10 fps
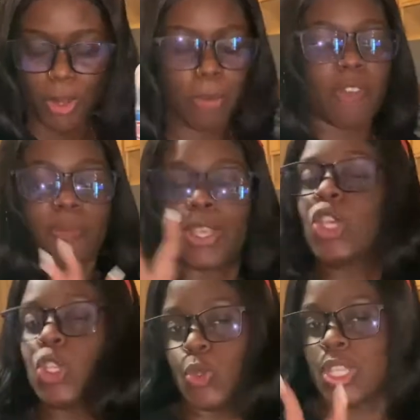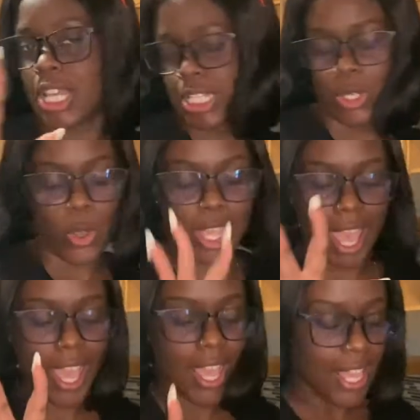You know, I have to make it cute as well,
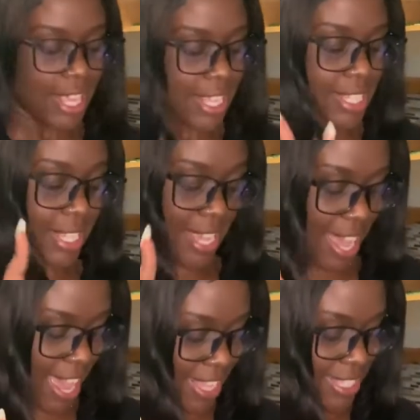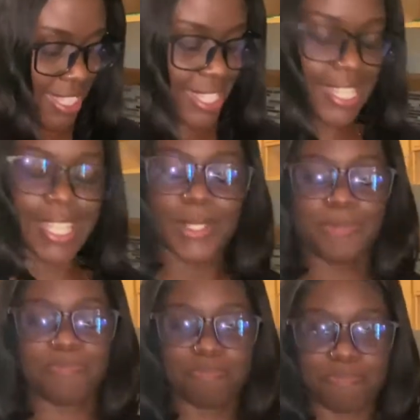okay? So, guys.
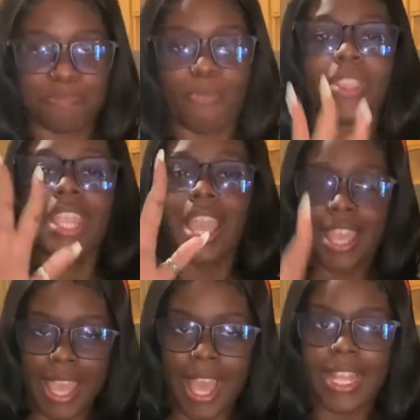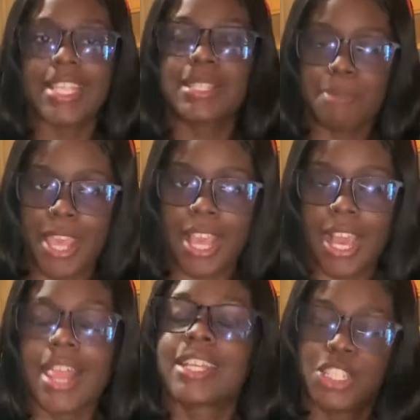Yeah, let's make
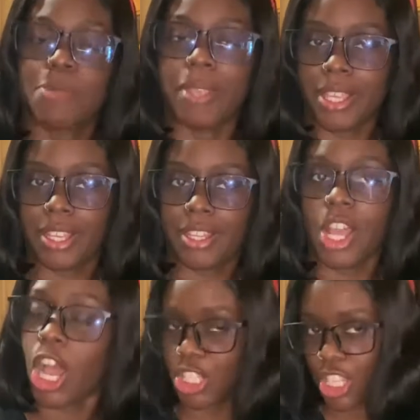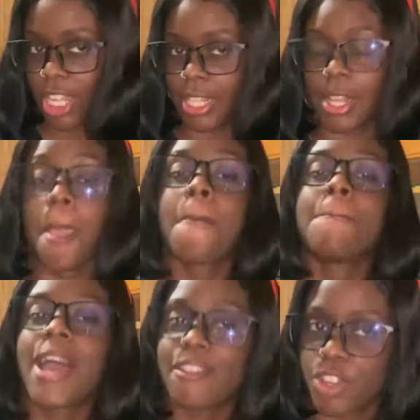the Jamaican hot chocolate.
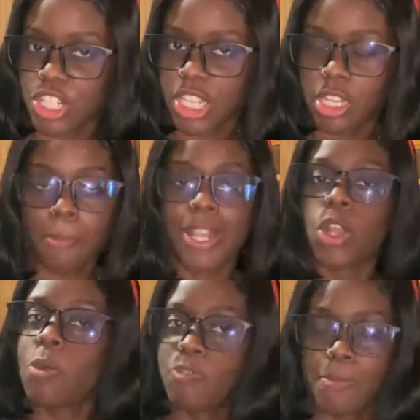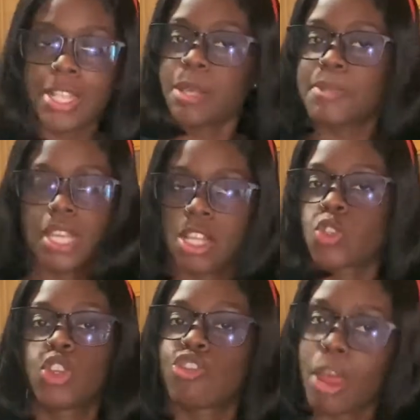My version, no matter come for me, I tell me, that's
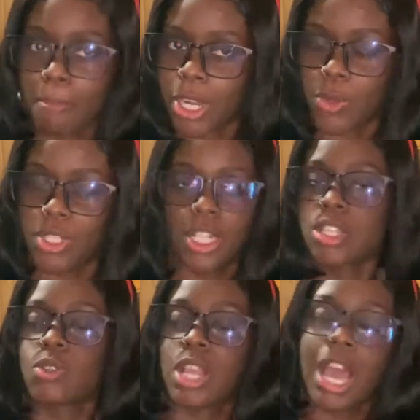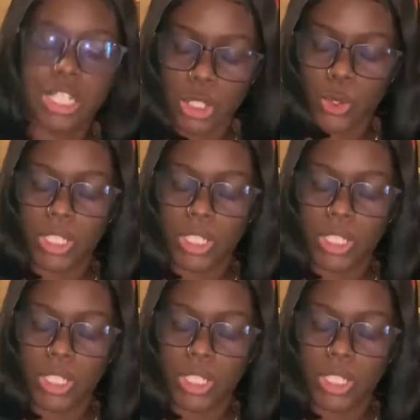when a grandmother do it and that's when an auntie do